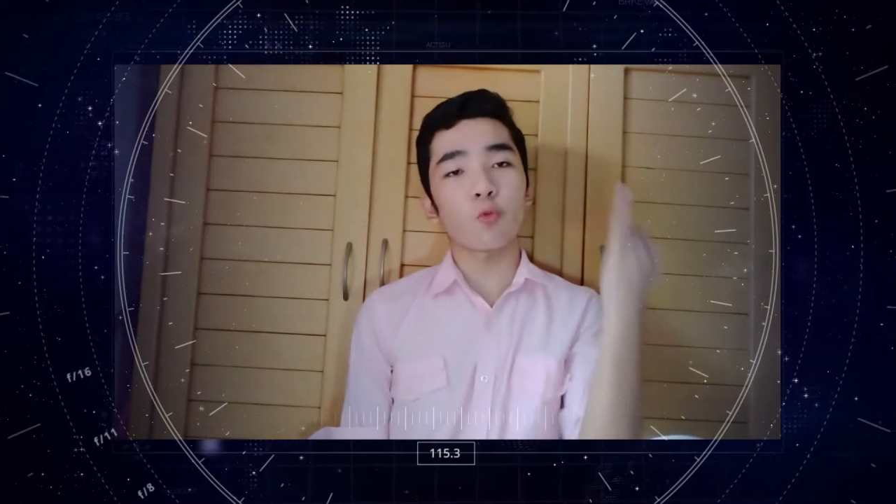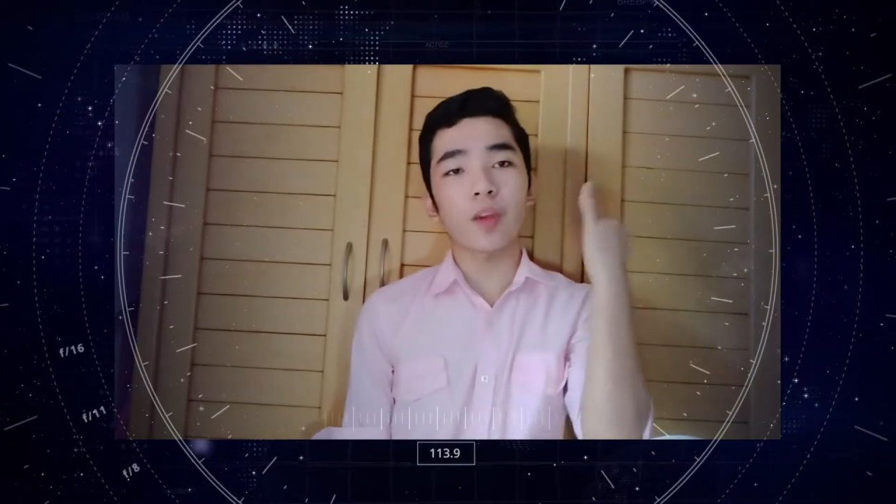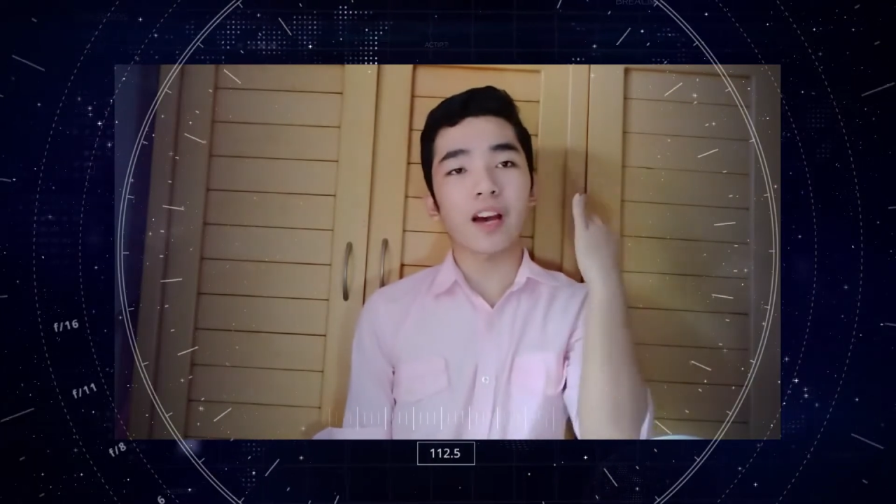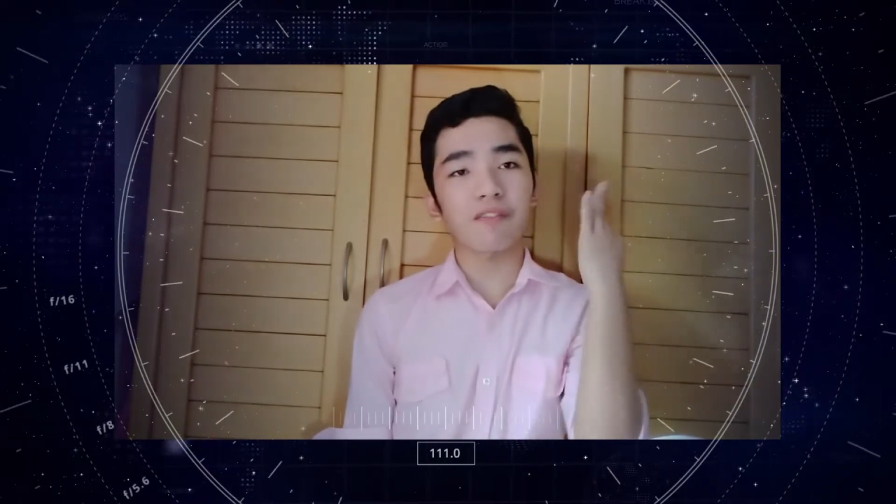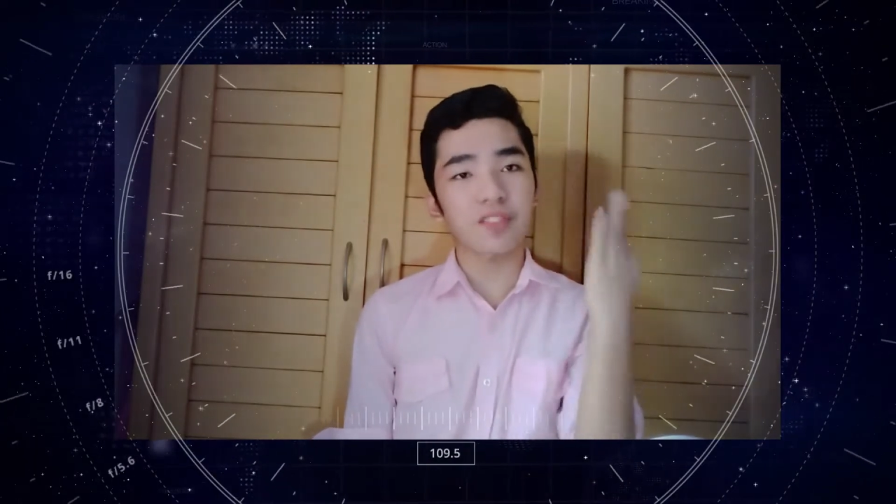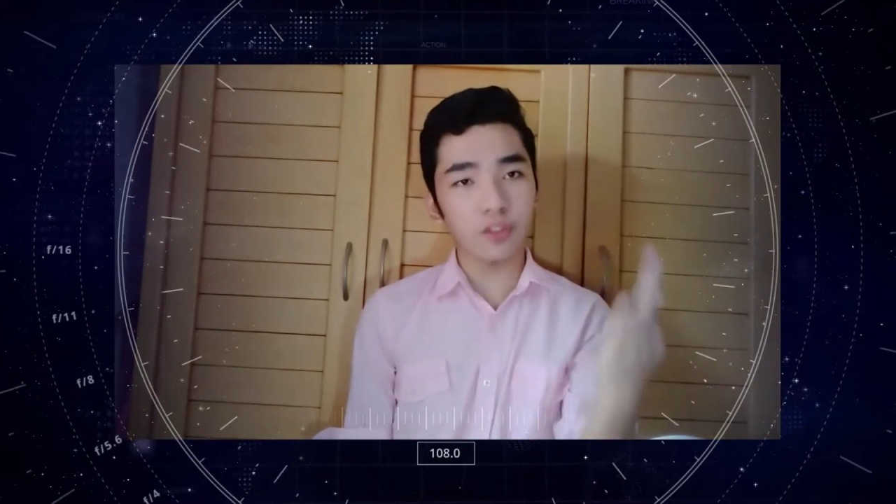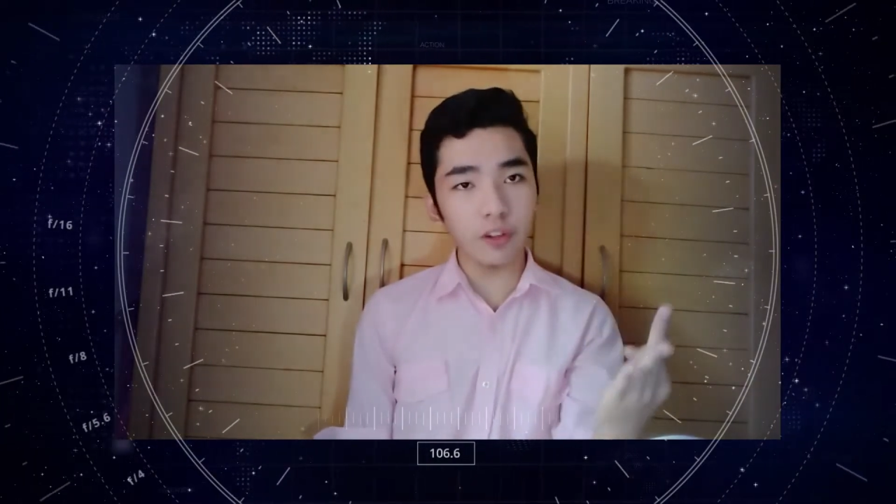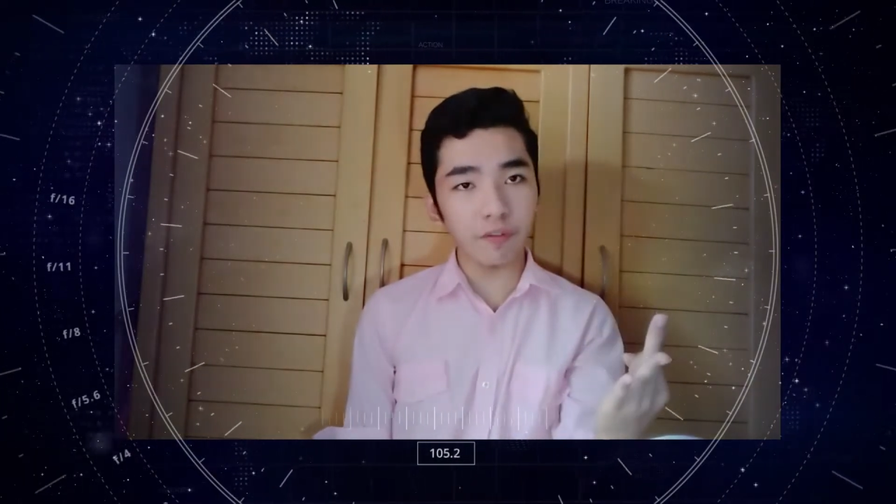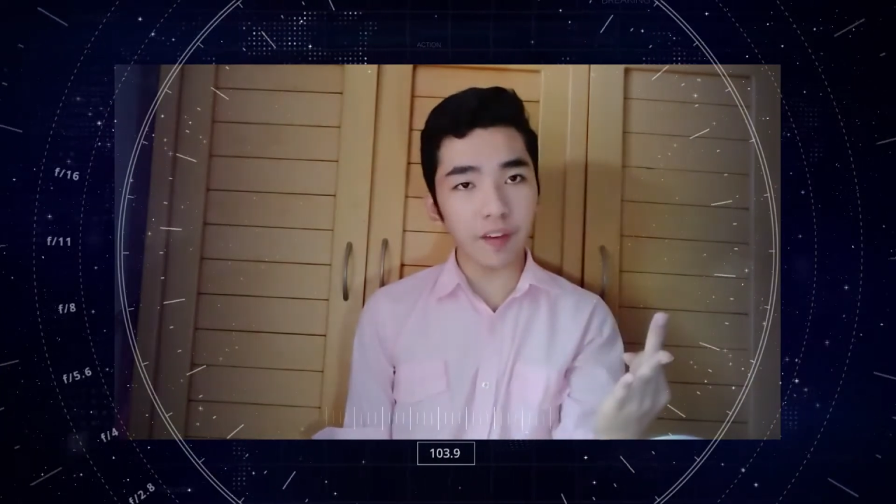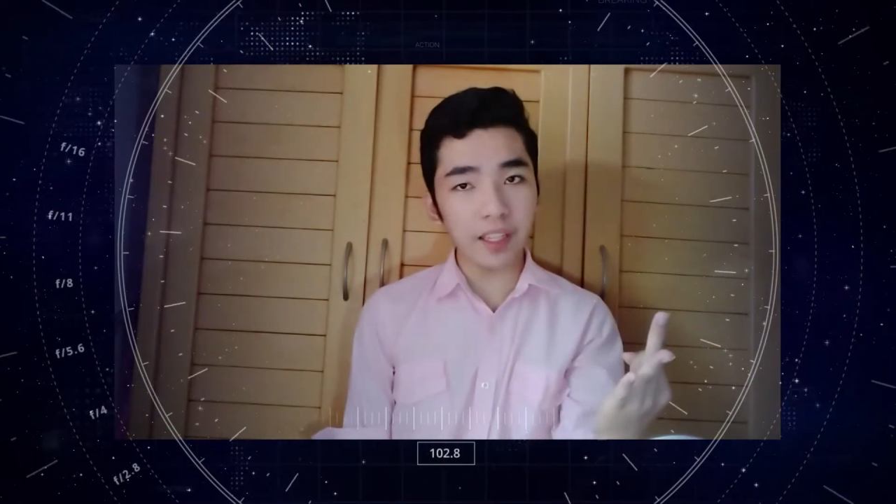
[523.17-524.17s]
we have
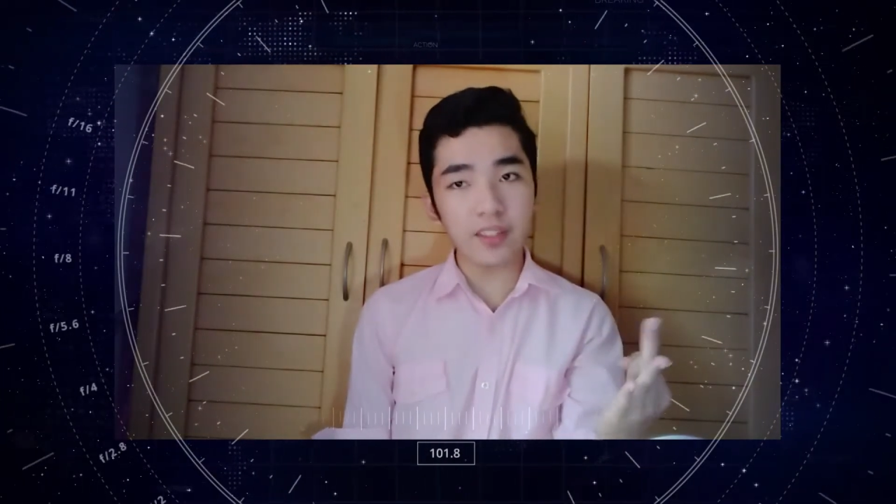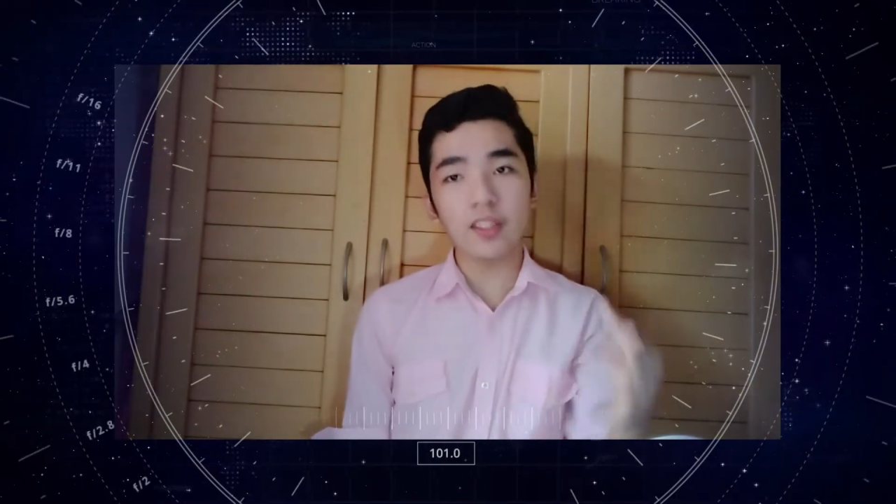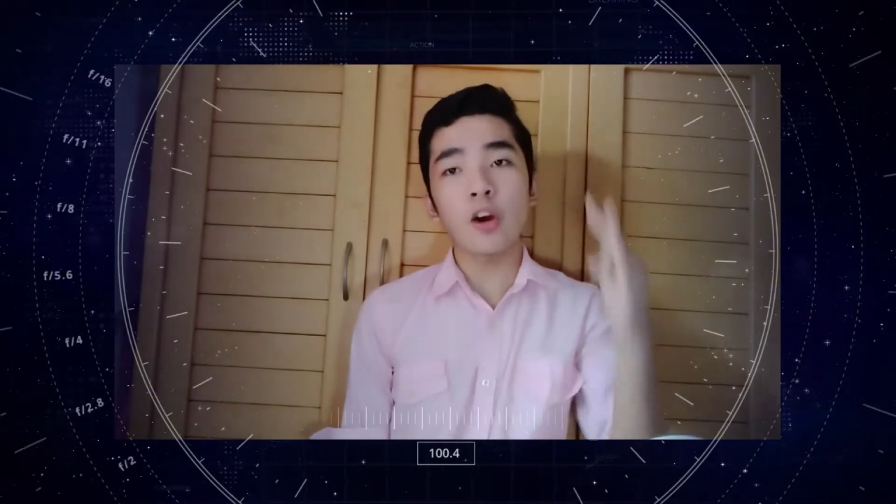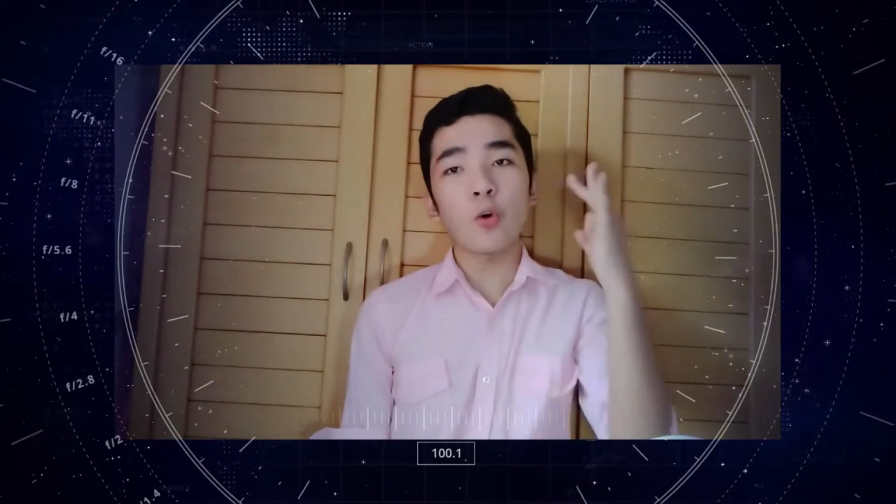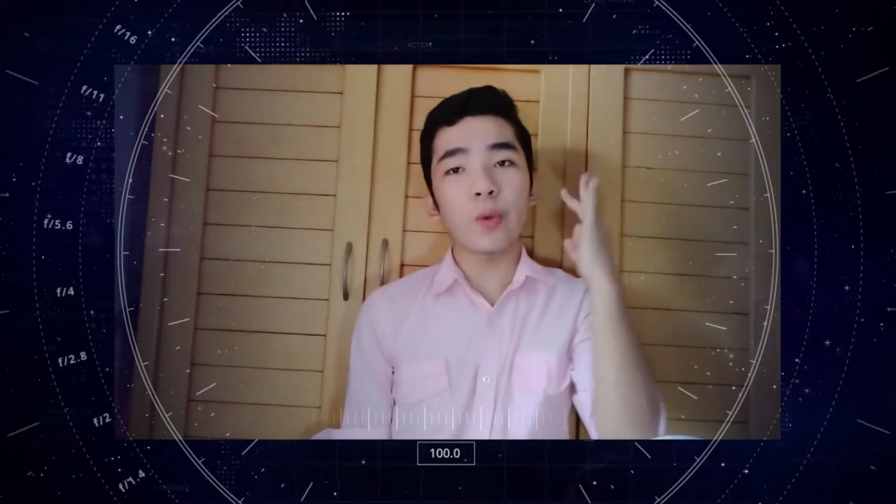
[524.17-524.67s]
sulfates,